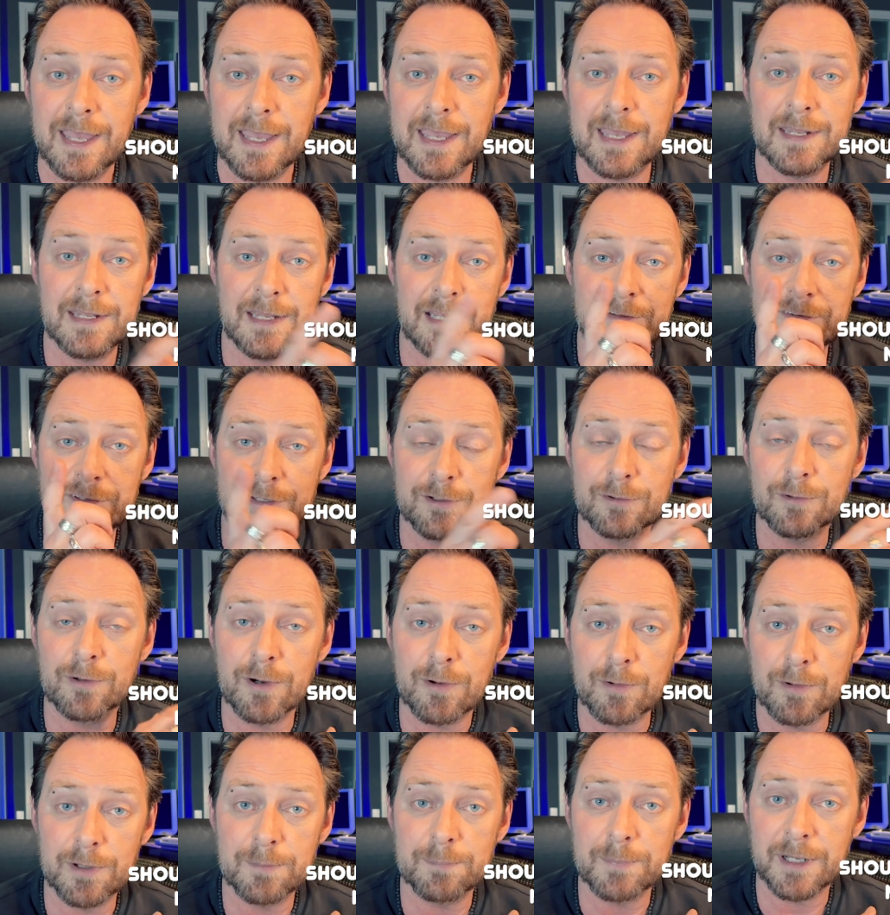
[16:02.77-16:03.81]
and I see you
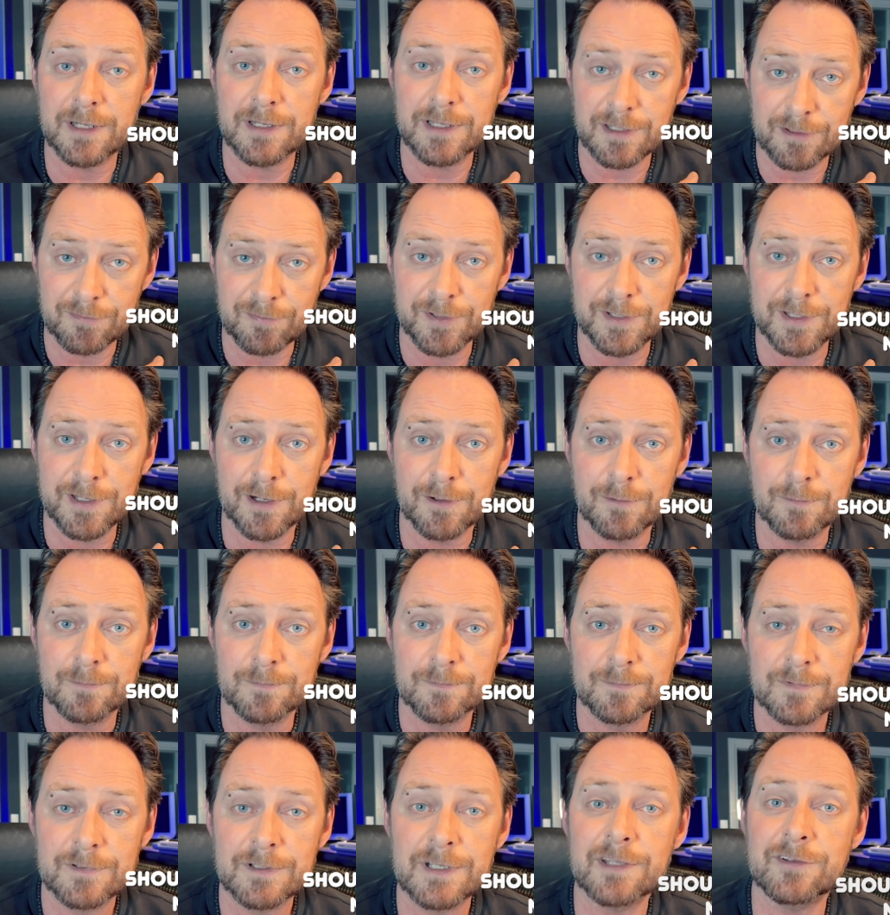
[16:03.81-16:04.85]
all in my next video.
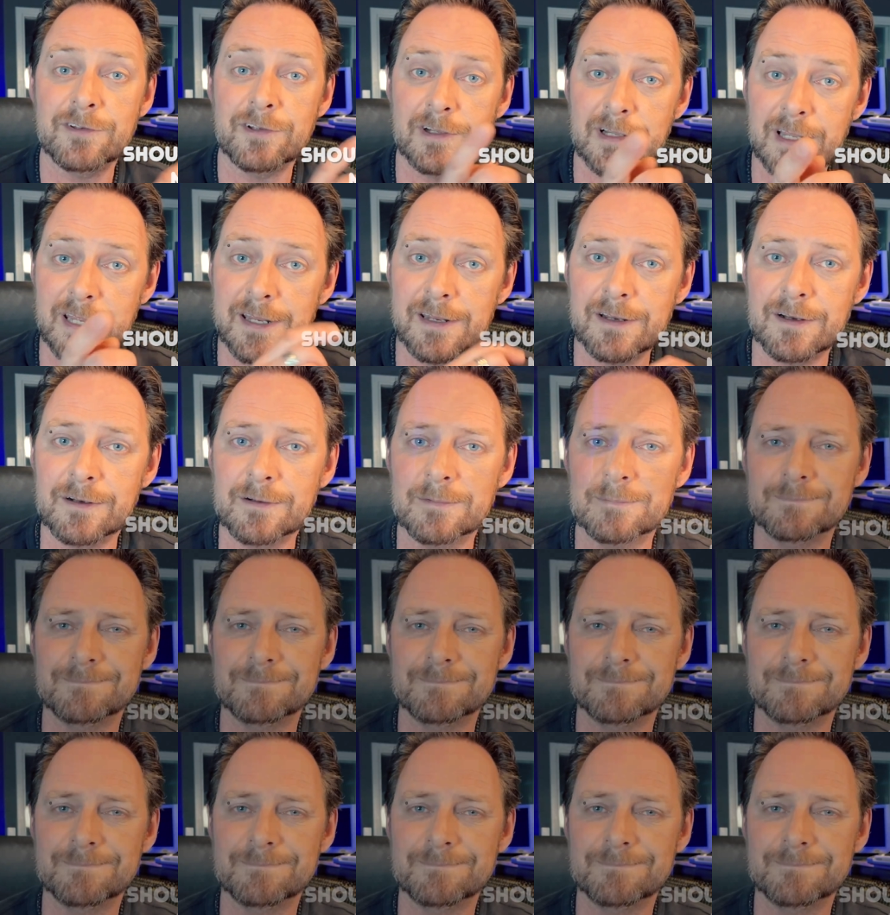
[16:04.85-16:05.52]
Catch you later.